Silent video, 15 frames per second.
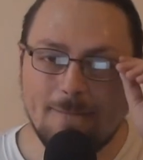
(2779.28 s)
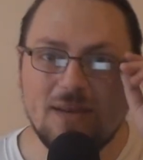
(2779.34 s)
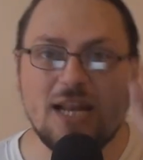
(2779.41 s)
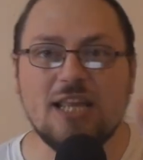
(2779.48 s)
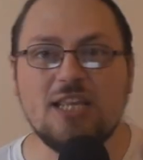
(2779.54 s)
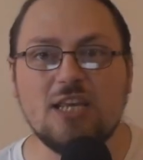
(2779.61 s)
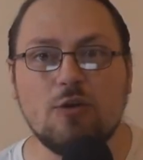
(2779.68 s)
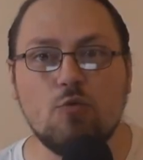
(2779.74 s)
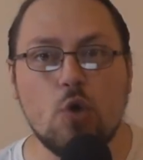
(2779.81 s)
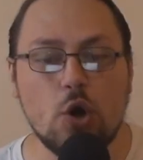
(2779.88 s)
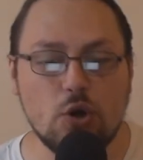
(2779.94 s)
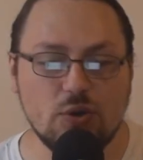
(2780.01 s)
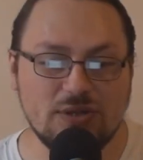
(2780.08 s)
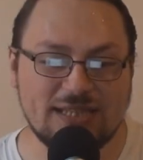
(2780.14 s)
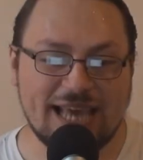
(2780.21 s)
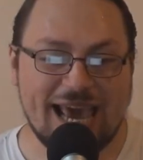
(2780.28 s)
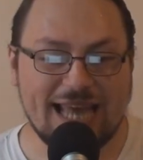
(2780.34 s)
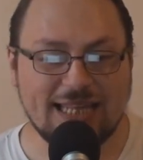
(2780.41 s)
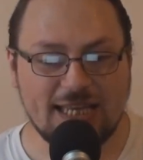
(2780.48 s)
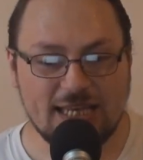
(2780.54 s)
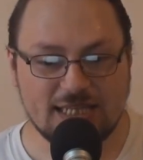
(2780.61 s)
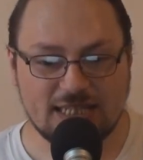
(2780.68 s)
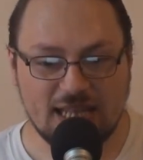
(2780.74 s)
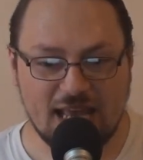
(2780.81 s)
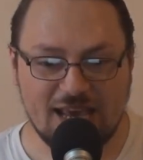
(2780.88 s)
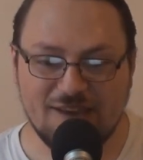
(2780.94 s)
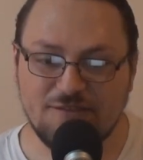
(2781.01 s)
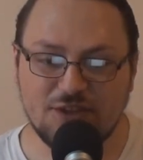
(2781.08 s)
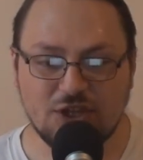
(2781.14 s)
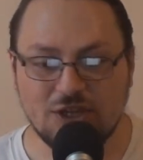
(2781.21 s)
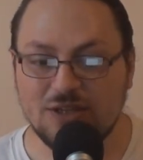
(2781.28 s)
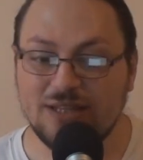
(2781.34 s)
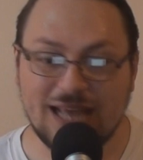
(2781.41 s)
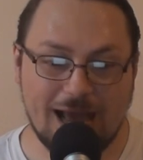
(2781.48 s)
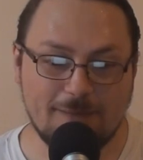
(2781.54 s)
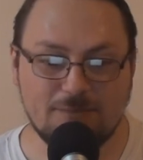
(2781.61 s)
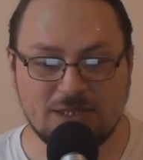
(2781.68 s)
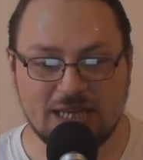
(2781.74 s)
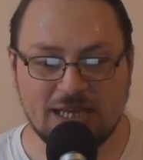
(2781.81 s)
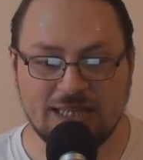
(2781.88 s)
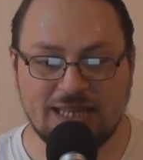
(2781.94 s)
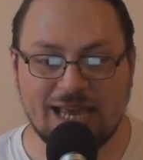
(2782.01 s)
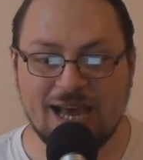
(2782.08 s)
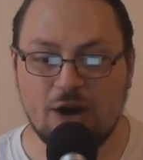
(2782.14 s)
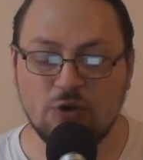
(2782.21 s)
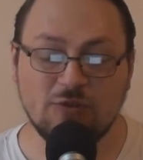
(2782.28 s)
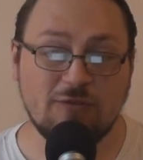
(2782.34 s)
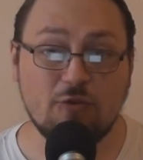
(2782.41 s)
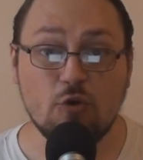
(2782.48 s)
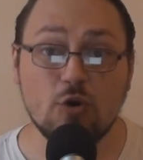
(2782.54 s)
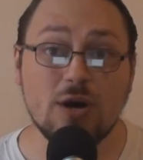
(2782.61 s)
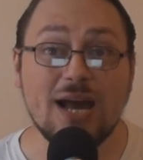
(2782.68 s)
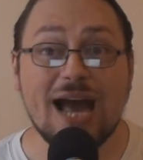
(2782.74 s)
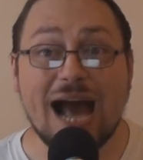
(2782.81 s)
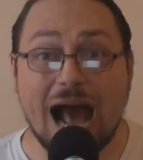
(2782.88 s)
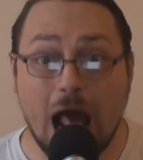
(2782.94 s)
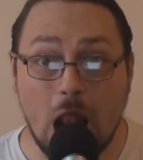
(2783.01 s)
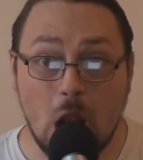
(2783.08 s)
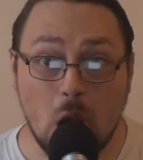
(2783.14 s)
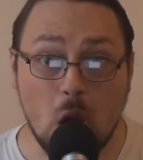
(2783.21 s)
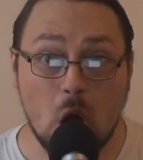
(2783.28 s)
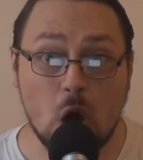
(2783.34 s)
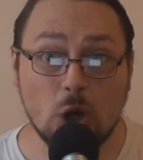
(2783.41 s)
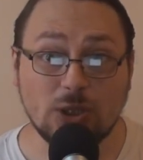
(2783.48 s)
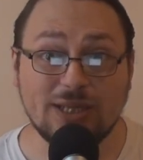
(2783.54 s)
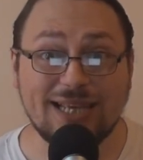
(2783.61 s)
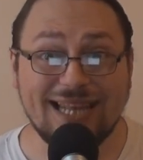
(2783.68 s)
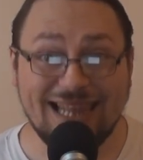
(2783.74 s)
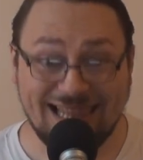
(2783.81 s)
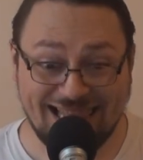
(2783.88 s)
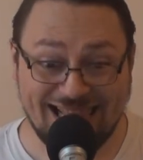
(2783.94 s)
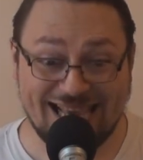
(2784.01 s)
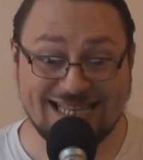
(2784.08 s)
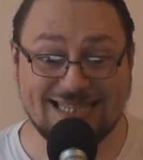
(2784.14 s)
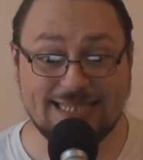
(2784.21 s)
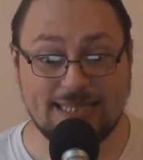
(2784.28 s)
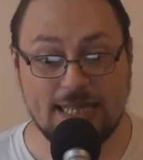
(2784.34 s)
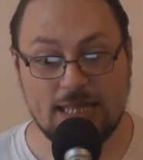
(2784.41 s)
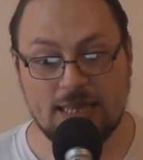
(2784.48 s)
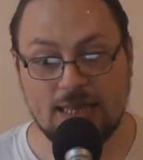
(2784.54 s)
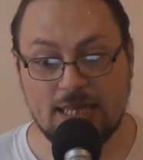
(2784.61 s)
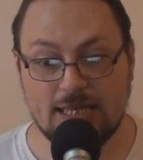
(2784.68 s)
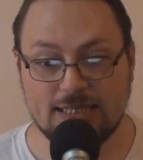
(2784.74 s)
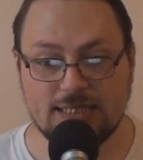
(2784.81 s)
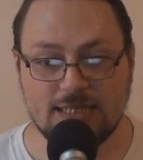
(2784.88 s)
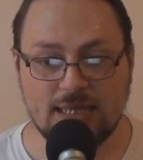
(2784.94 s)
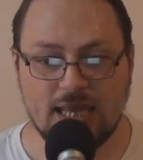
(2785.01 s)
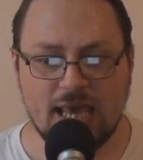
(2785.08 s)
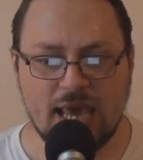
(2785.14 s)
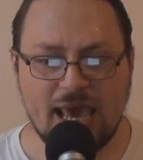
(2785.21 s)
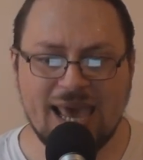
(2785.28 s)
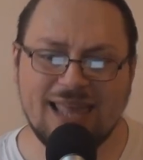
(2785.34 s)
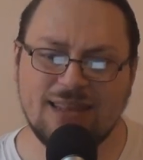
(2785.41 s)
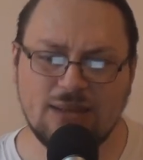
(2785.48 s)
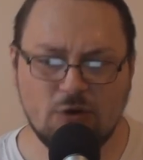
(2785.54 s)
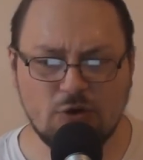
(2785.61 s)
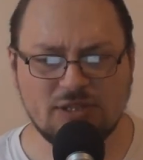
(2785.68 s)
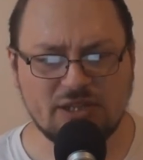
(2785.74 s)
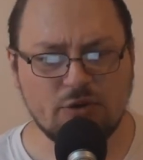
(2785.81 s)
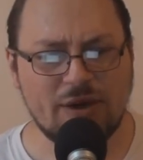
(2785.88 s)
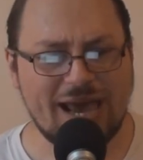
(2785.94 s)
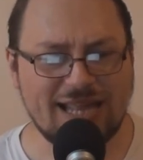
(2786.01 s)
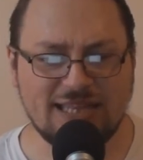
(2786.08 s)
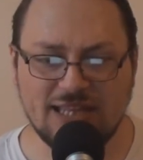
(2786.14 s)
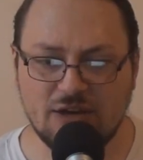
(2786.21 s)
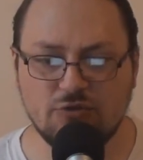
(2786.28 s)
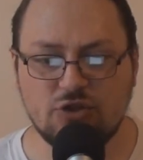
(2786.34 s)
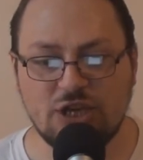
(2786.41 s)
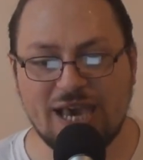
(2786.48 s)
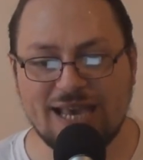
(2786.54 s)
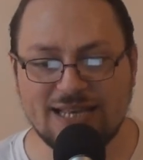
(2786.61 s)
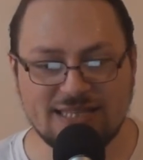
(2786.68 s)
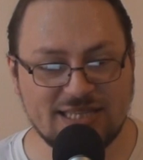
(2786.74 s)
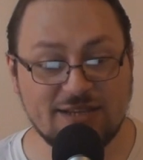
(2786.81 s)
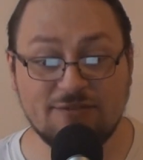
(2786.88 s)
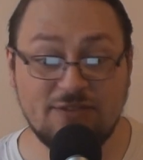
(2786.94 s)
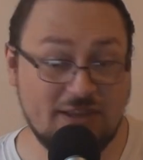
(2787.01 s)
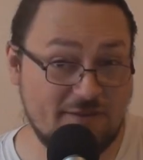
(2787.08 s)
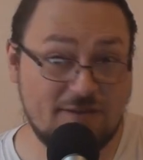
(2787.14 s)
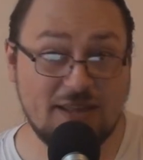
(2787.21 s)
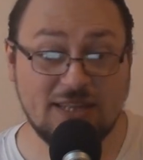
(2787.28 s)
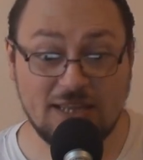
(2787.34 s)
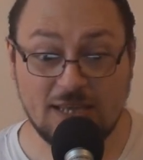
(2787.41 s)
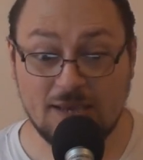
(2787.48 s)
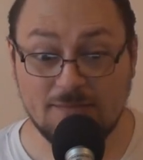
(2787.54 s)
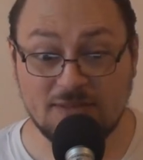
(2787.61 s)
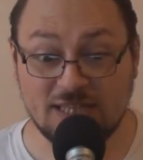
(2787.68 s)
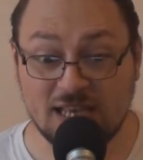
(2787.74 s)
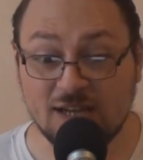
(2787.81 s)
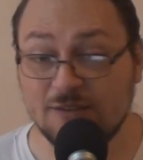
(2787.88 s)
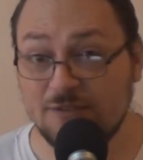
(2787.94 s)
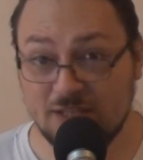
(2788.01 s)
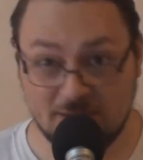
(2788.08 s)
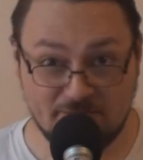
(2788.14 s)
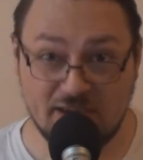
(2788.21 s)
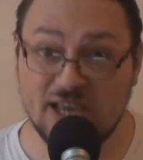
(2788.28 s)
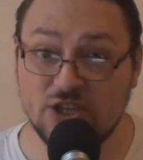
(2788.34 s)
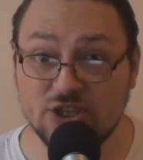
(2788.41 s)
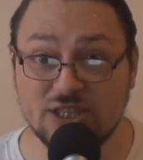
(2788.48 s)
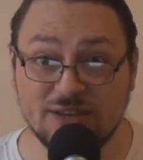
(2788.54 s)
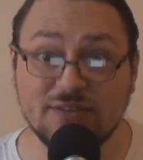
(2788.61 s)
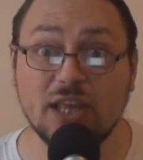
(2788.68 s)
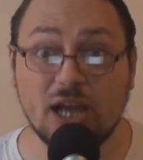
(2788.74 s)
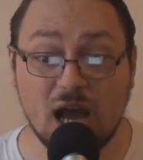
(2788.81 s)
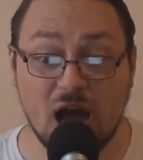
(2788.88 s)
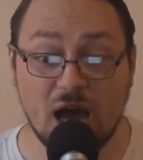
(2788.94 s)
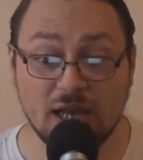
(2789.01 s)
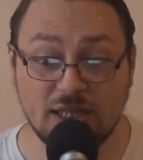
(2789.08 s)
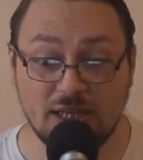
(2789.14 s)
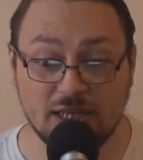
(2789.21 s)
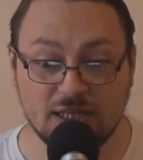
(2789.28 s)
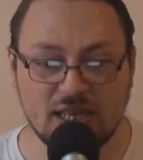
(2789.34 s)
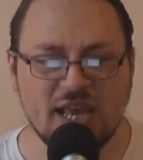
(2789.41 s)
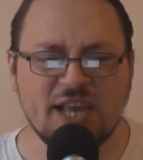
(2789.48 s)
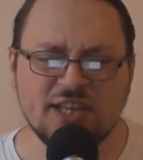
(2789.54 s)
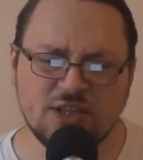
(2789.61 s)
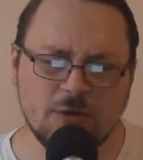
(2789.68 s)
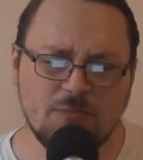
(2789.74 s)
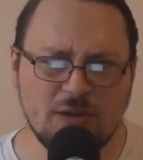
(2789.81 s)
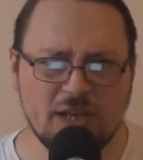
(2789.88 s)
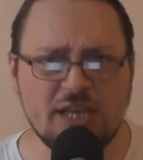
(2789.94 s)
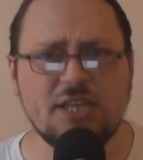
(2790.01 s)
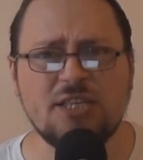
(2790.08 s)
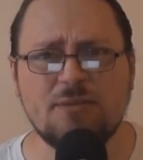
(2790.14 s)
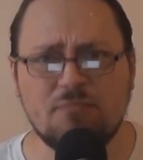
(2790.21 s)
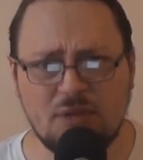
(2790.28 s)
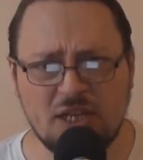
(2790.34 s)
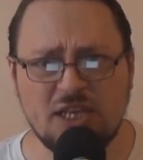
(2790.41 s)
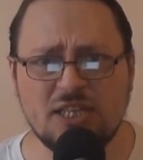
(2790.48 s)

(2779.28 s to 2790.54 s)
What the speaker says: Millennial Woos had his life turned upside down for a lot less than this, and also had no chance of defending himself in the pages of The Guardian, so please,